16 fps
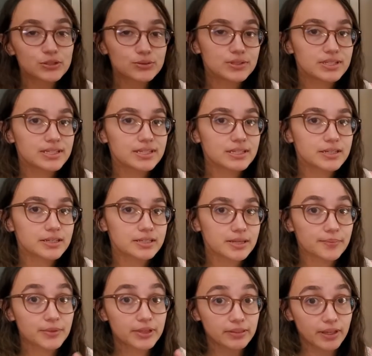you see
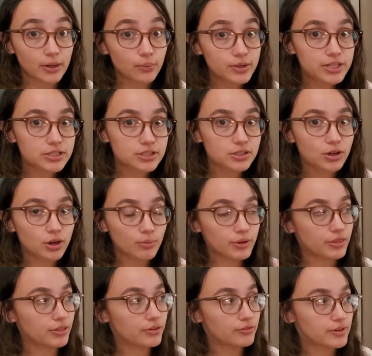something like we saw
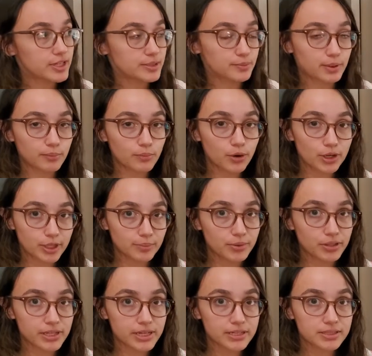with the Facebook
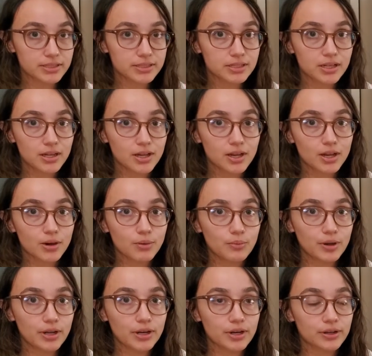Marketplace,
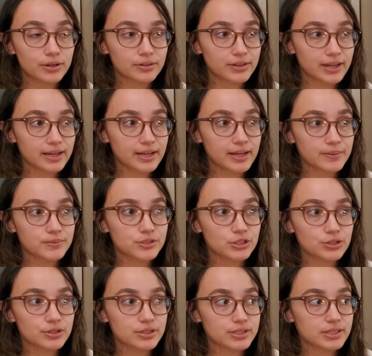where that
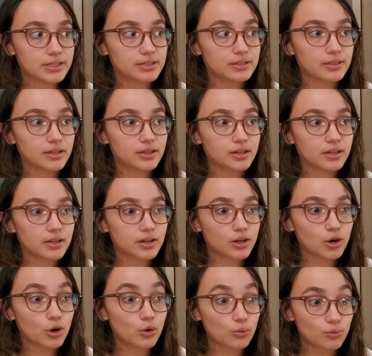hamster is in
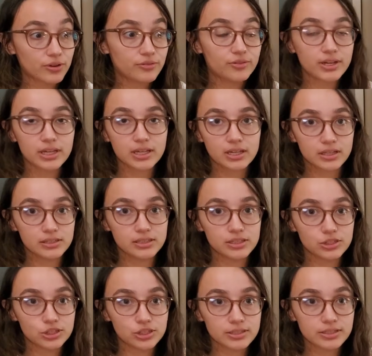horrific
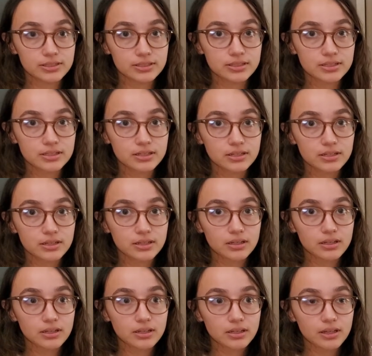conditions
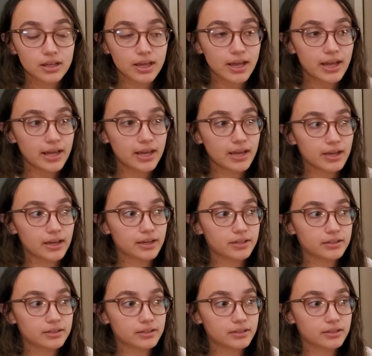
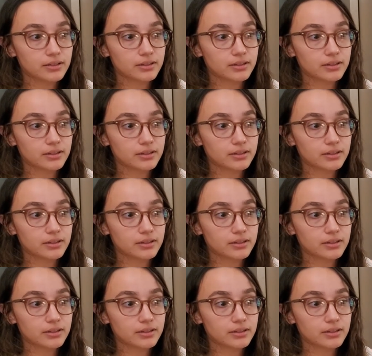and